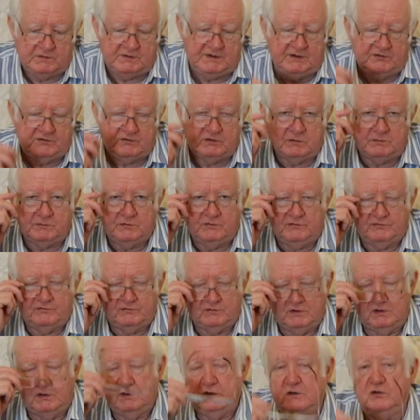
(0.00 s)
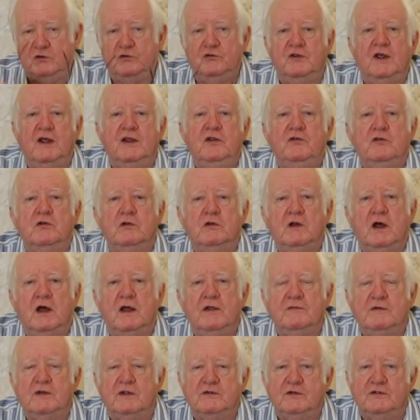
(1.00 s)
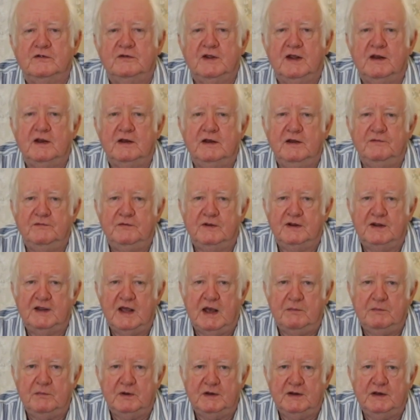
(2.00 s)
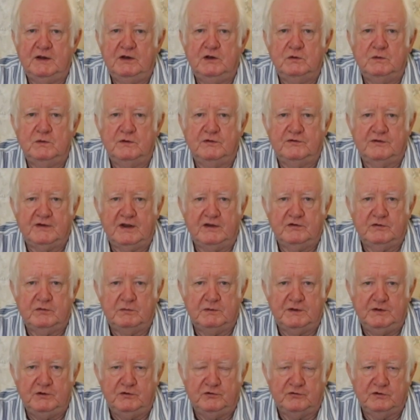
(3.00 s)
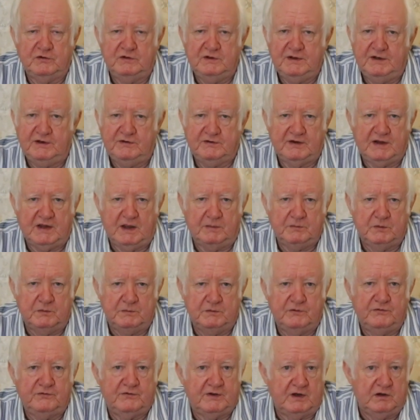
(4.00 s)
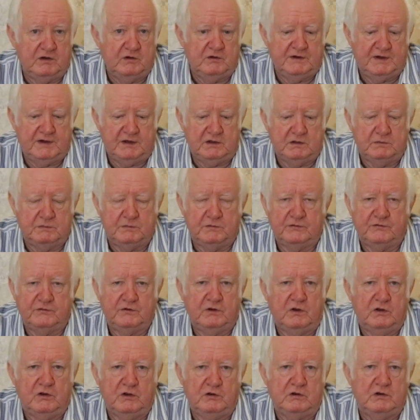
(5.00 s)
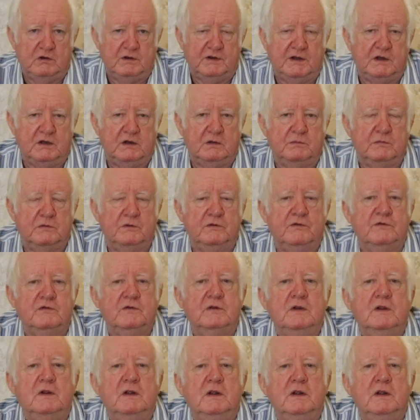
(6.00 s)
These numbers could change your life. As I said, if you're gambling, do it sensibly. You shouldn't need to gamble much. They're lucky numbers, not unlucky numbers.